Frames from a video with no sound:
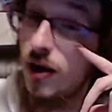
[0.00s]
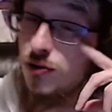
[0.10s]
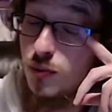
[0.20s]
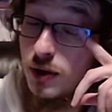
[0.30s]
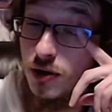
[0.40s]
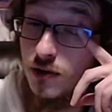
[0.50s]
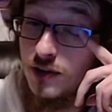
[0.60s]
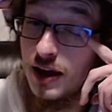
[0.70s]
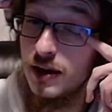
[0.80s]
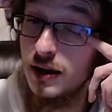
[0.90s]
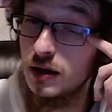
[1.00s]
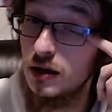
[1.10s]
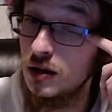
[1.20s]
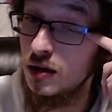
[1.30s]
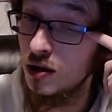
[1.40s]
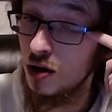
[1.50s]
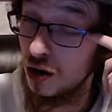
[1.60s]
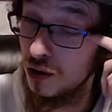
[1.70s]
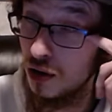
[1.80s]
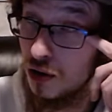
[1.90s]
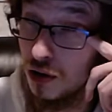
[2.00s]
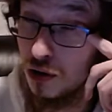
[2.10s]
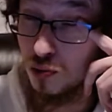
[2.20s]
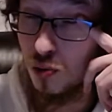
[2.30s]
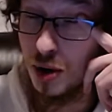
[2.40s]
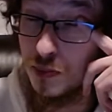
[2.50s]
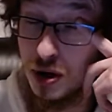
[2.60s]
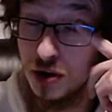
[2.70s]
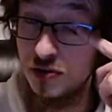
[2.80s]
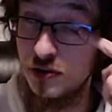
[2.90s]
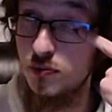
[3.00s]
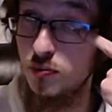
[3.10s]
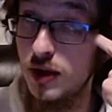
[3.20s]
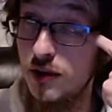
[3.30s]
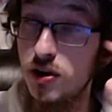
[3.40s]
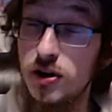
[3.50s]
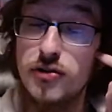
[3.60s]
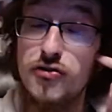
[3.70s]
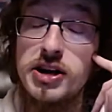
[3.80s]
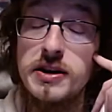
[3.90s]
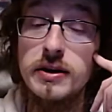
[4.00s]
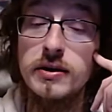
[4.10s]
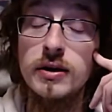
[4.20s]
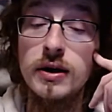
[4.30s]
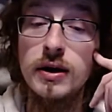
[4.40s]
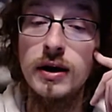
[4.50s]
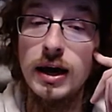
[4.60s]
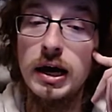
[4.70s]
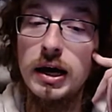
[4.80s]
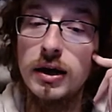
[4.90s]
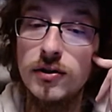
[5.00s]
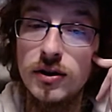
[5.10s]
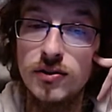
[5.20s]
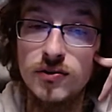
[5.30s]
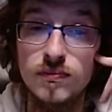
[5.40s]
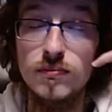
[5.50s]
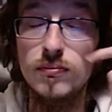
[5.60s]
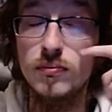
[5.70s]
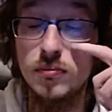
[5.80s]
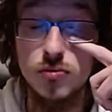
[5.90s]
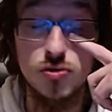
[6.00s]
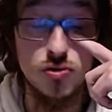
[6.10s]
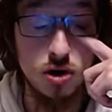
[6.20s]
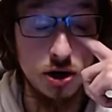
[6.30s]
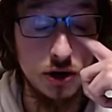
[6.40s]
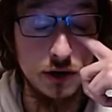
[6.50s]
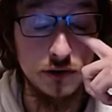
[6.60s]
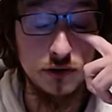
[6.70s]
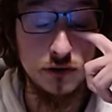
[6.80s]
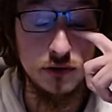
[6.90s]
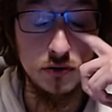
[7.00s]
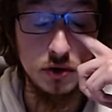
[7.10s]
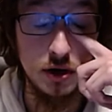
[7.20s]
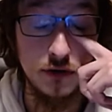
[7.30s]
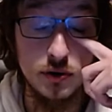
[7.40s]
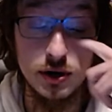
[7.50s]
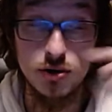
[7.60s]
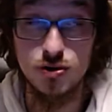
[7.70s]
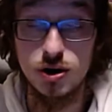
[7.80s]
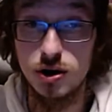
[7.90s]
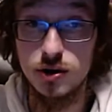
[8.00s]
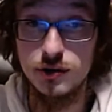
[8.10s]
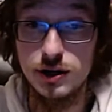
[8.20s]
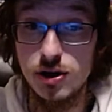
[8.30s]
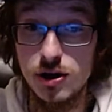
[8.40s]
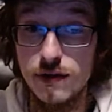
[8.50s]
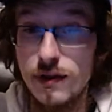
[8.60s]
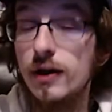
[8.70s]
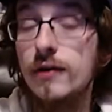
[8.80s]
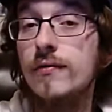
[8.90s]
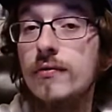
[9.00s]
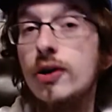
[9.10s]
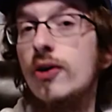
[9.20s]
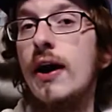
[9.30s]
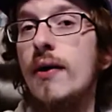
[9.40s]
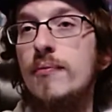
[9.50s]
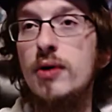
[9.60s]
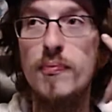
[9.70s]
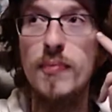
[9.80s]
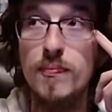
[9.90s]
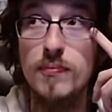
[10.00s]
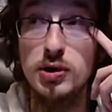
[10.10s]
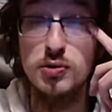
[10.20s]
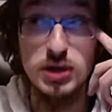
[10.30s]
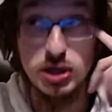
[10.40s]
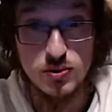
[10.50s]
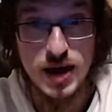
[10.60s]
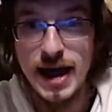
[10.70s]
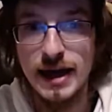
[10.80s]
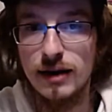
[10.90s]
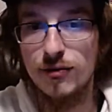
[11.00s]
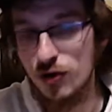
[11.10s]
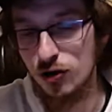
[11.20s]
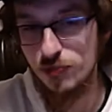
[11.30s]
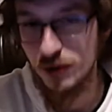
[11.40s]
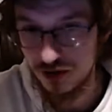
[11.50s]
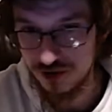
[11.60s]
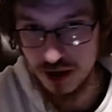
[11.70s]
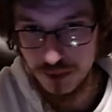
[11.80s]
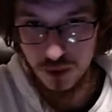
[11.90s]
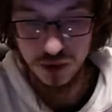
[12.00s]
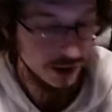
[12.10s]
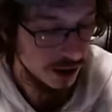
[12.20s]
winner is standing, or there's one person that's undefeated, and it draws. If you get a draw early on, then you're out. You can't get first place anymore.